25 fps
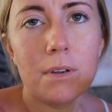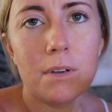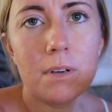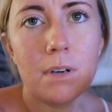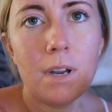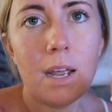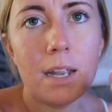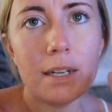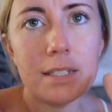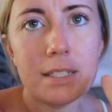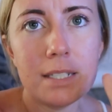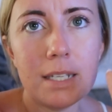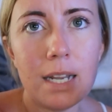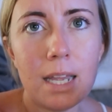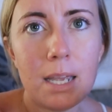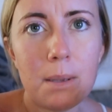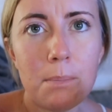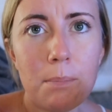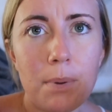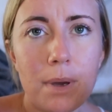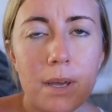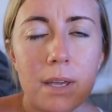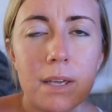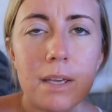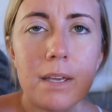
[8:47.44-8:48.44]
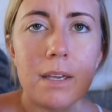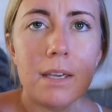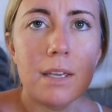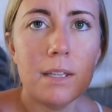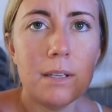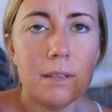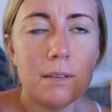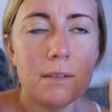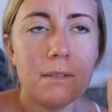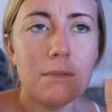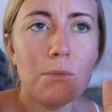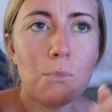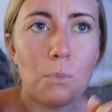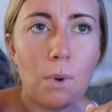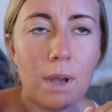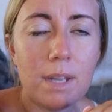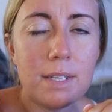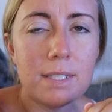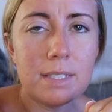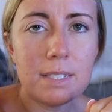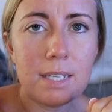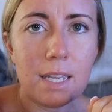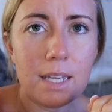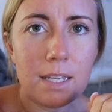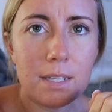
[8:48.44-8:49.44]
Not today, but it
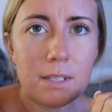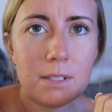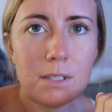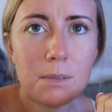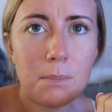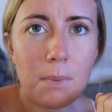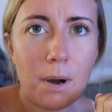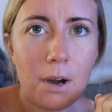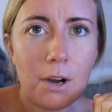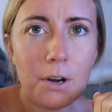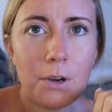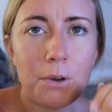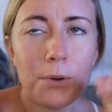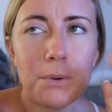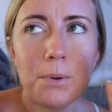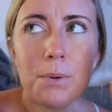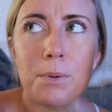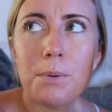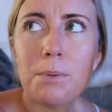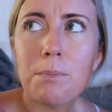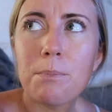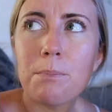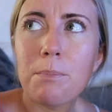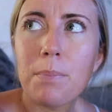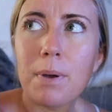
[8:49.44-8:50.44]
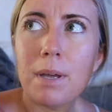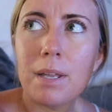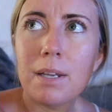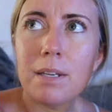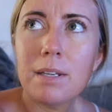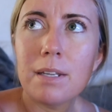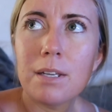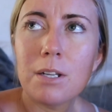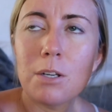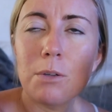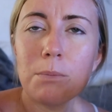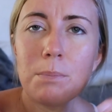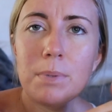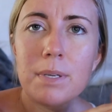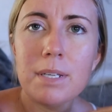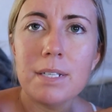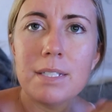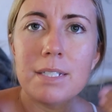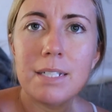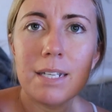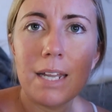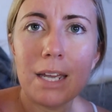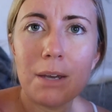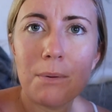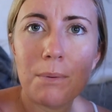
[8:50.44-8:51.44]
Wednesday, tomorrow. But it'll be
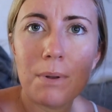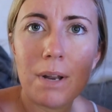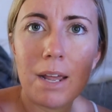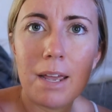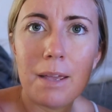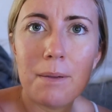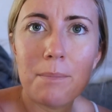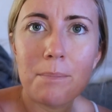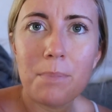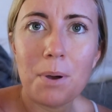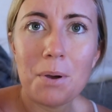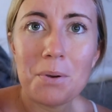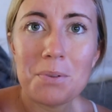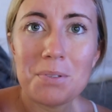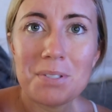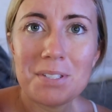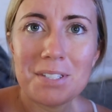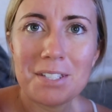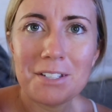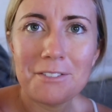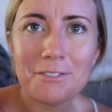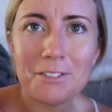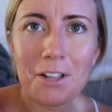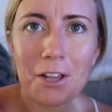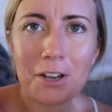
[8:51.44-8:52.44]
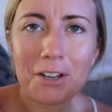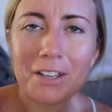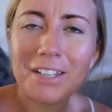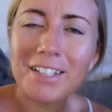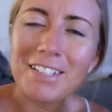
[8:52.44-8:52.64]
today when I post the vlog.